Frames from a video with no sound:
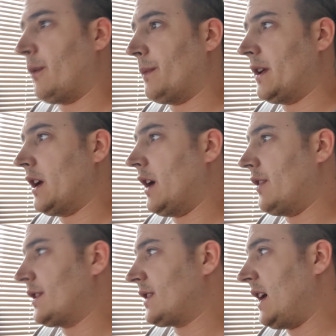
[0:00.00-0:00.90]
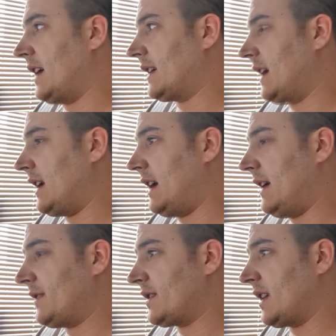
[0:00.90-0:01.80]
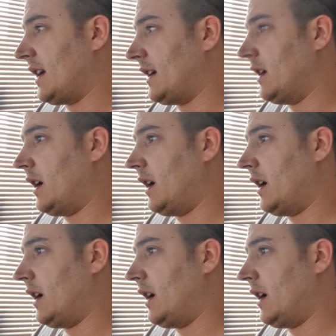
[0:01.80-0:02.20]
from the stag, and I have to say,